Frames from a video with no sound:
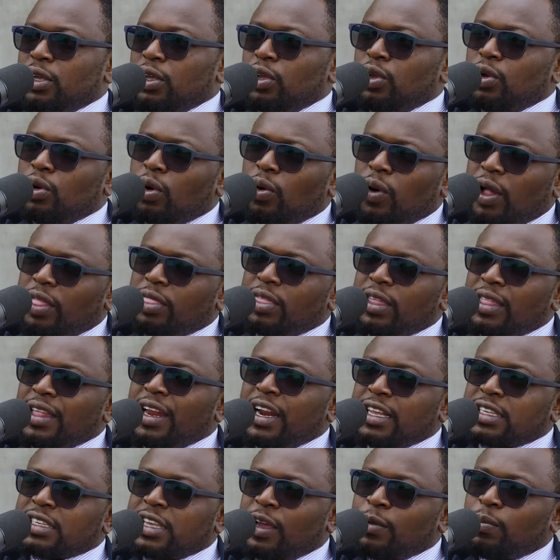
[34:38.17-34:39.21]
You know, one thing that
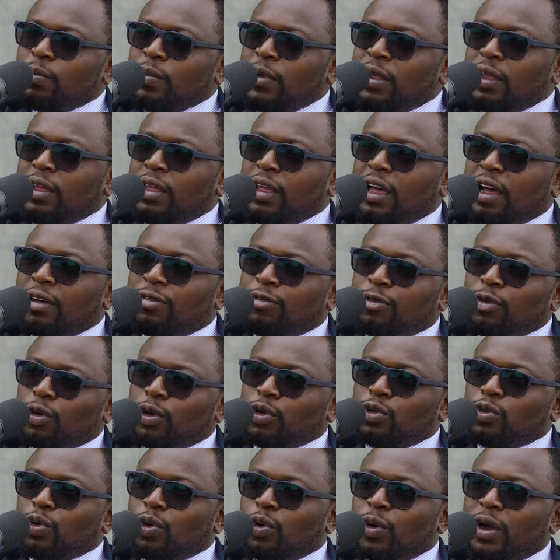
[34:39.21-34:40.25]
has kept me
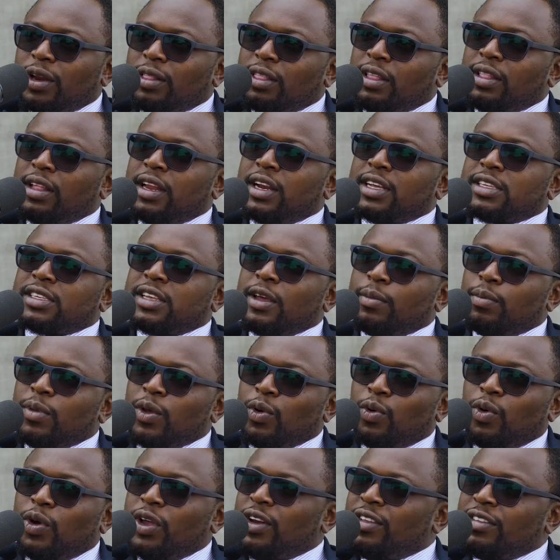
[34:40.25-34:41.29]
afloat, or one thing that has kept me
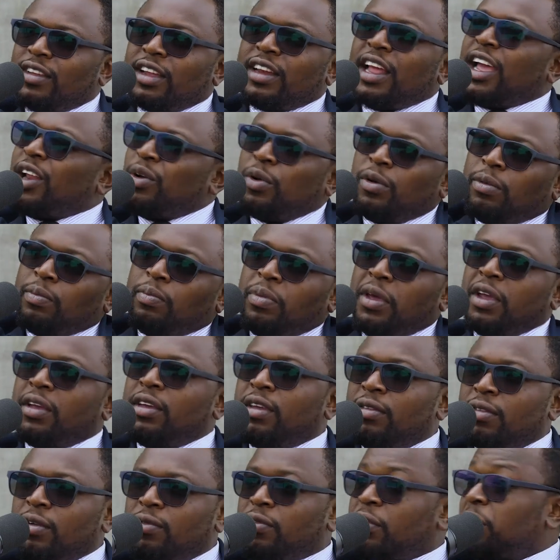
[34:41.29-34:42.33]
going, is that I don't beg
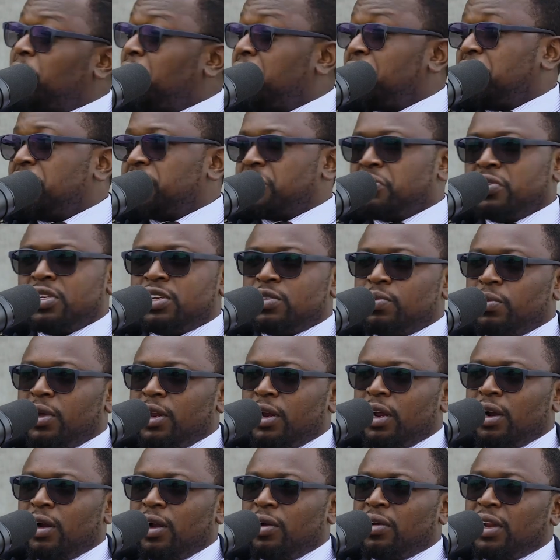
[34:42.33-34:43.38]
even from all these rich men
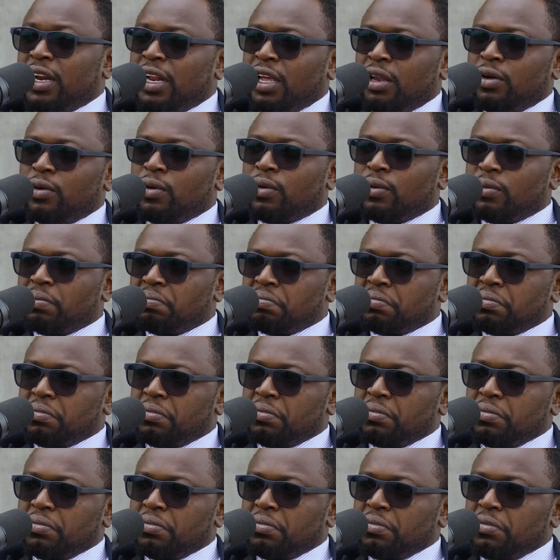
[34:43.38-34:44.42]
around that I know.
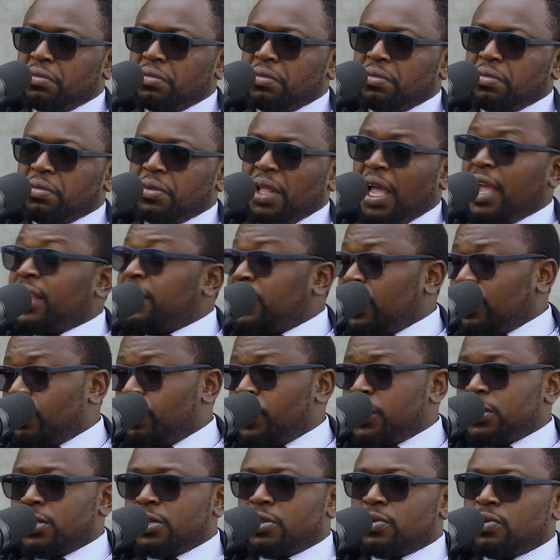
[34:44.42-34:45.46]
I take
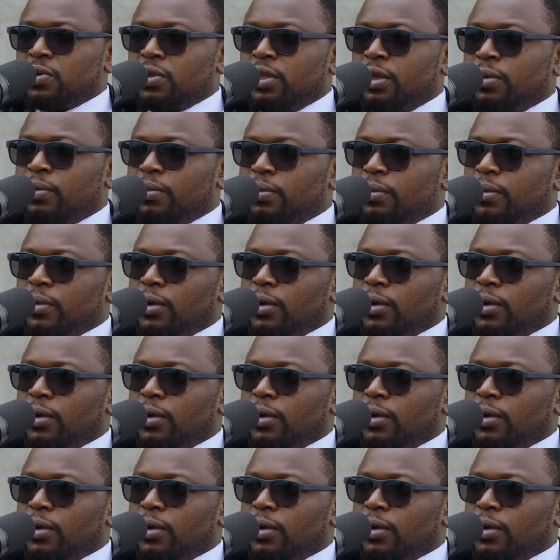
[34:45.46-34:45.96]
business to them.